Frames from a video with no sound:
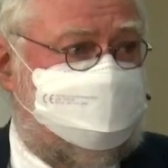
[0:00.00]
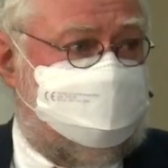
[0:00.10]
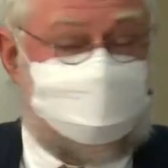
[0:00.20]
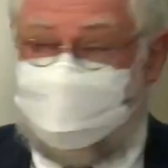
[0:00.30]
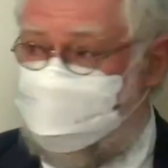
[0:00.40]

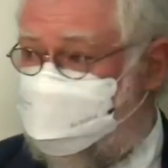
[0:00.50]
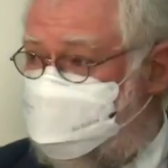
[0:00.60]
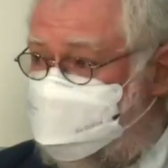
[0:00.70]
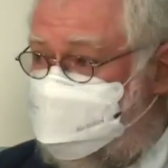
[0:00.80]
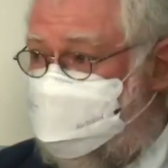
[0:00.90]
if I
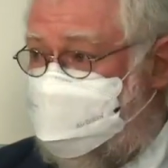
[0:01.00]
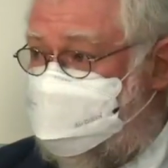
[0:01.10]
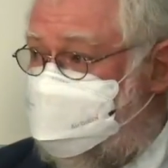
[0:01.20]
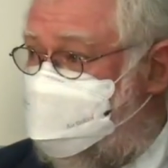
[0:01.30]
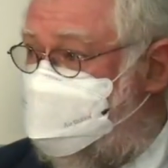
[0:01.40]
put it
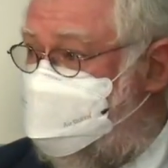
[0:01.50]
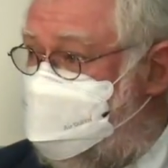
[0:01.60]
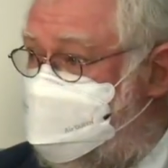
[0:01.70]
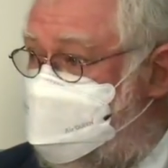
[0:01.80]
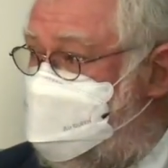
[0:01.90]
bluntly.
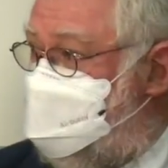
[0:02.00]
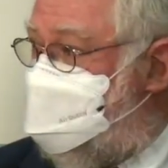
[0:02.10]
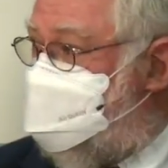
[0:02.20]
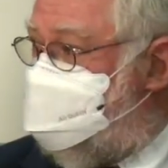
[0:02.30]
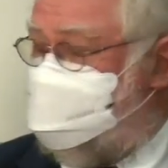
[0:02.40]

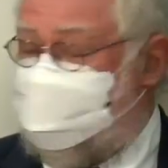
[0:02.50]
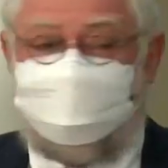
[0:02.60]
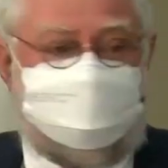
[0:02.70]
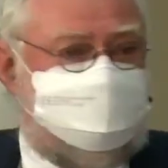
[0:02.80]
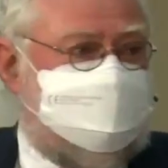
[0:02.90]
So
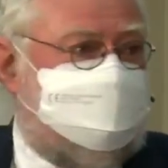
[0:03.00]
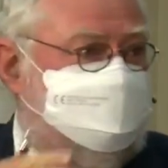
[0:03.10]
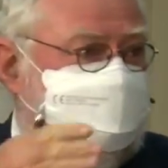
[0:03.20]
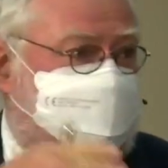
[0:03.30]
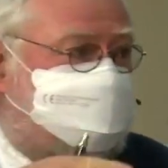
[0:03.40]
70%
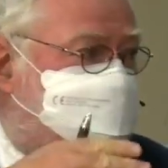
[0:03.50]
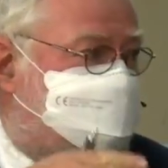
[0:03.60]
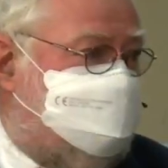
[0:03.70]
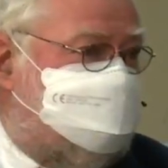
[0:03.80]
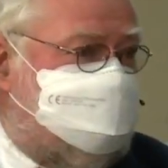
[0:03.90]
of that
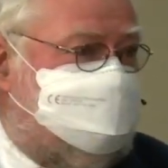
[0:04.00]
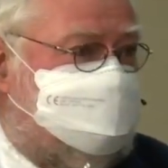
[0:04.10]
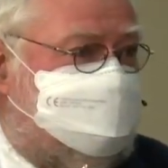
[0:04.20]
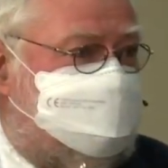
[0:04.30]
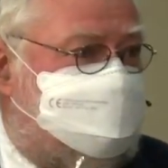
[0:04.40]

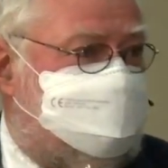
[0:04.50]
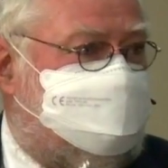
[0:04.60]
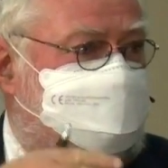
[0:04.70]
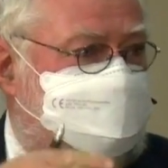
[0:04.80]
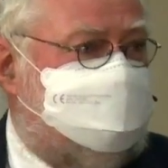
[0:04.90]
production
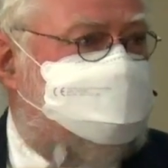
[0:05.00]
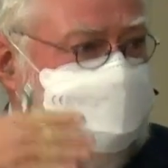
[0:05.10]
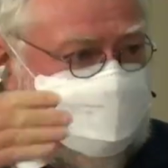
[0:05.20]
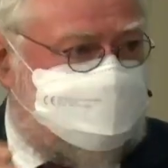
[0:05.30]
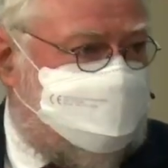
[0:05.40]
must
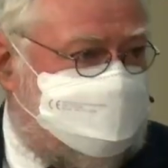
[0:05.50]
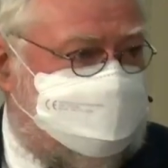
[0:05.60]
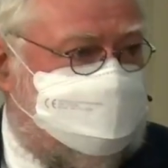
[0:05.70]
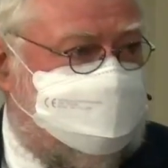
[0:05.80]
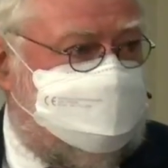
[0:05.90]
be exported.